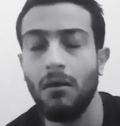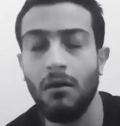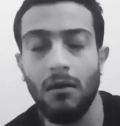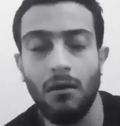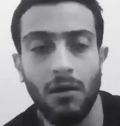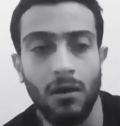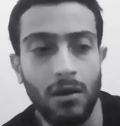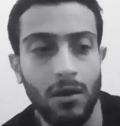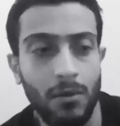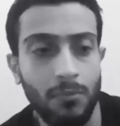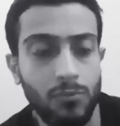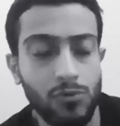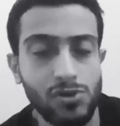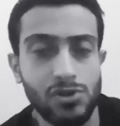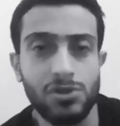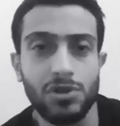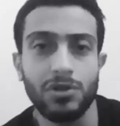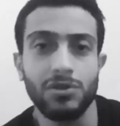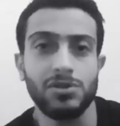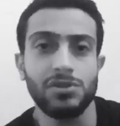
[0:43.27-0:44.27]
uh,
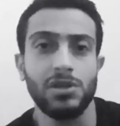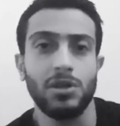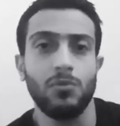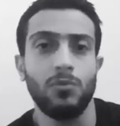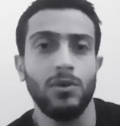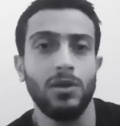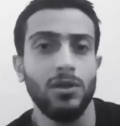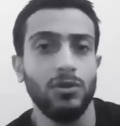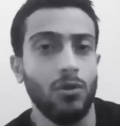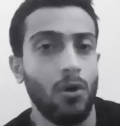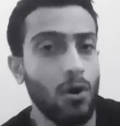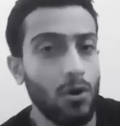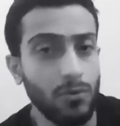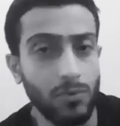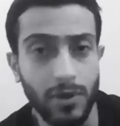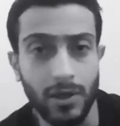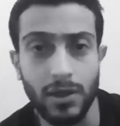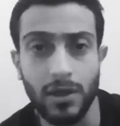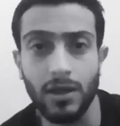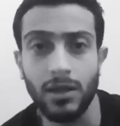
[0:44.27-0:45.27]
PostgreSQL and
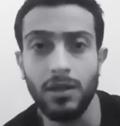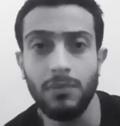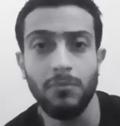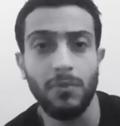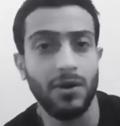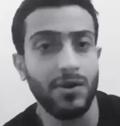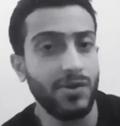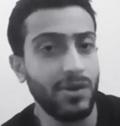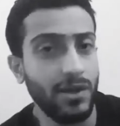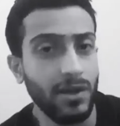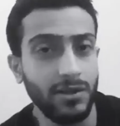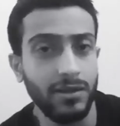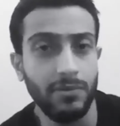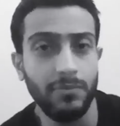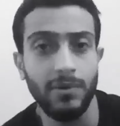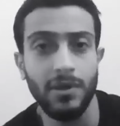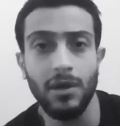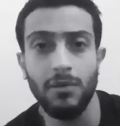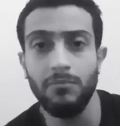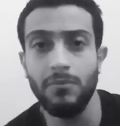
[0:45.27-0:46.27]
Oracle and
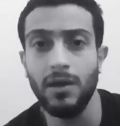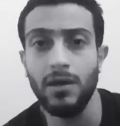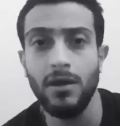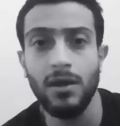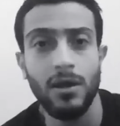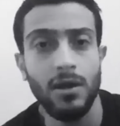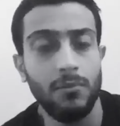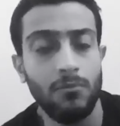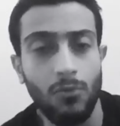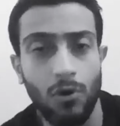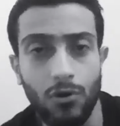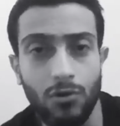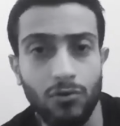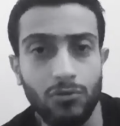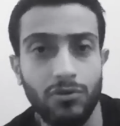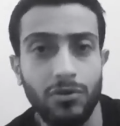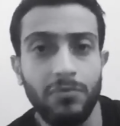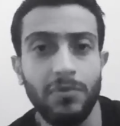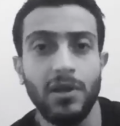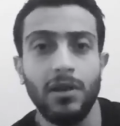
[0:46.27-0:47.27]
MariaDB and uh,
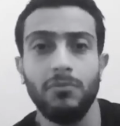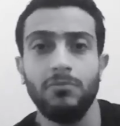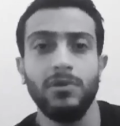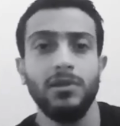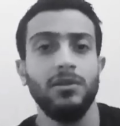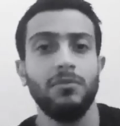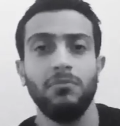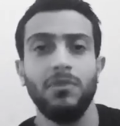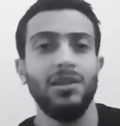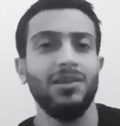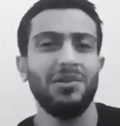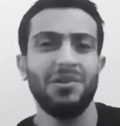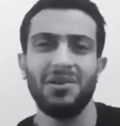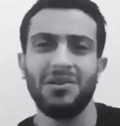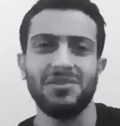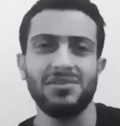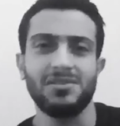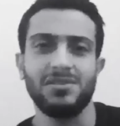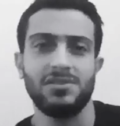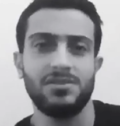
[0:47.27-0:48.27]
MongoDB and many many
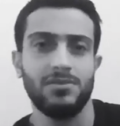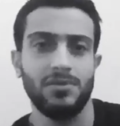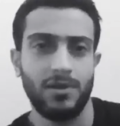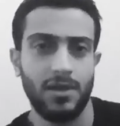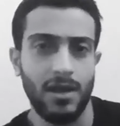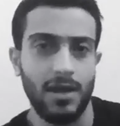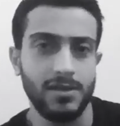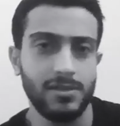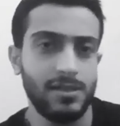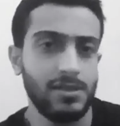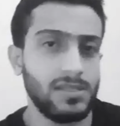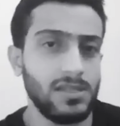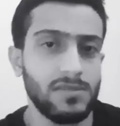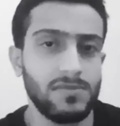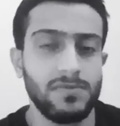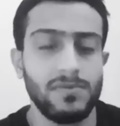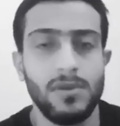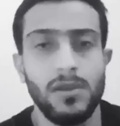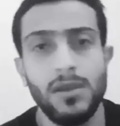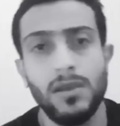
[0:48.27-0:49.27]
else. Okay, this
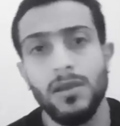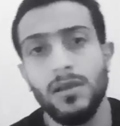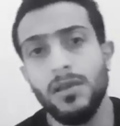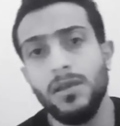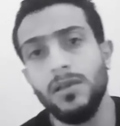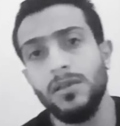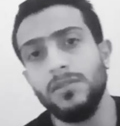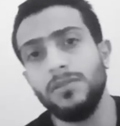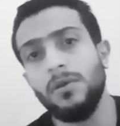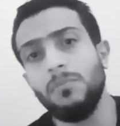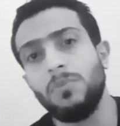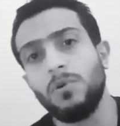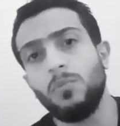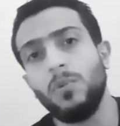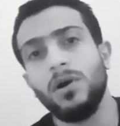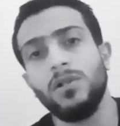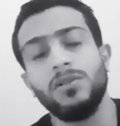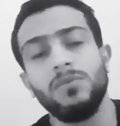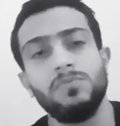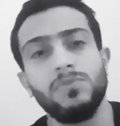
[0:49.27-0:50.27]
is uh, number
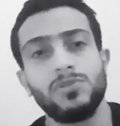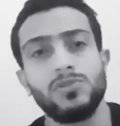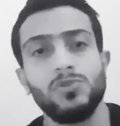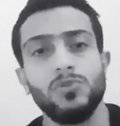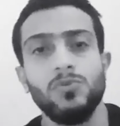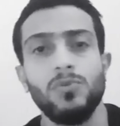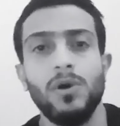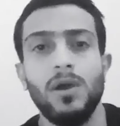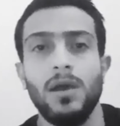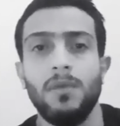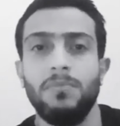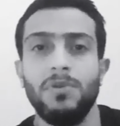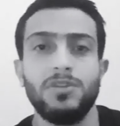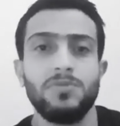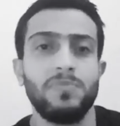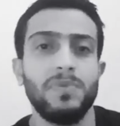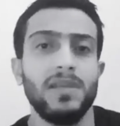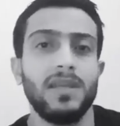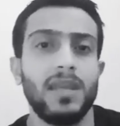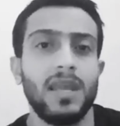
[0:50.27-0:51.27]
one. Number two,
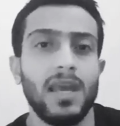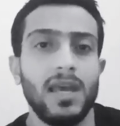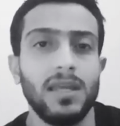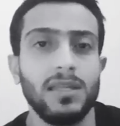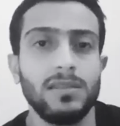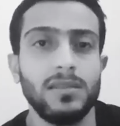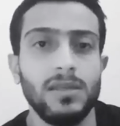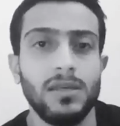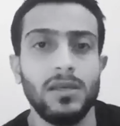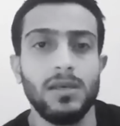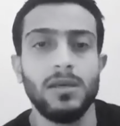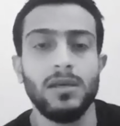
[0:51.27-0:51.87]
PHP can